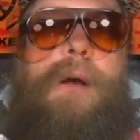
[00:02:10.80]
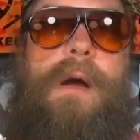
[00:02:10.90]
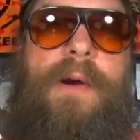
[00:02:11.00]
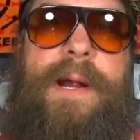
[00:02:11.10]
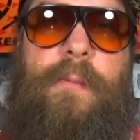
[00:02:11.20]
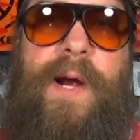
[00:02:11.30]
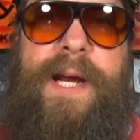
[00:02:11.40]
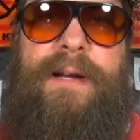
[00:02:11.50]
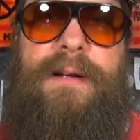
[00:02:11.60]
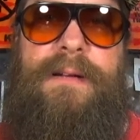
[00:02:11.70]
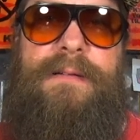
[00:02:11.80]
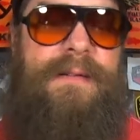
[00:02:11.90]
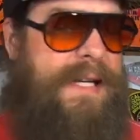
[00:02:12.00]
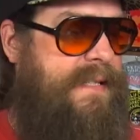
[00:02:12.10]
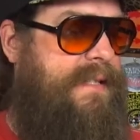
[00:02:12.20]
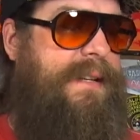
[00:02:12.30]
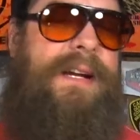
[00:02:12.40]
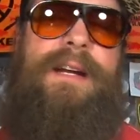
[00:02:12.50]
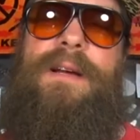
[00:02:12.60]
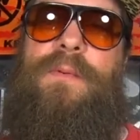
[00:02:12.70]
All right, Wayne, let's
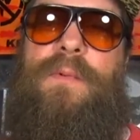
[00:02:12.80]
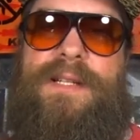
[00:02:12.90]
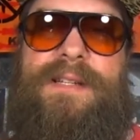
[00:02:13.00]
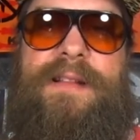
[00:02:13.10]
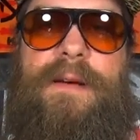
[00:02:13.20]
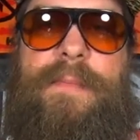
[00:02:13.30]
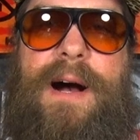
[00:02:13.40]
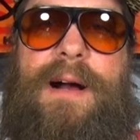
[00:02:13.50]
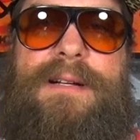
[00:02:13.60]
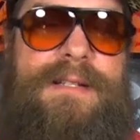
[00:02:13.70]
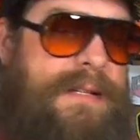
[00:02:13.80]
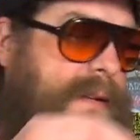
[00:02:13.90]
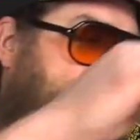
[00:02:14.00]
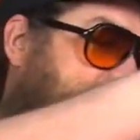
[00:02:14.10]
see what's in the box.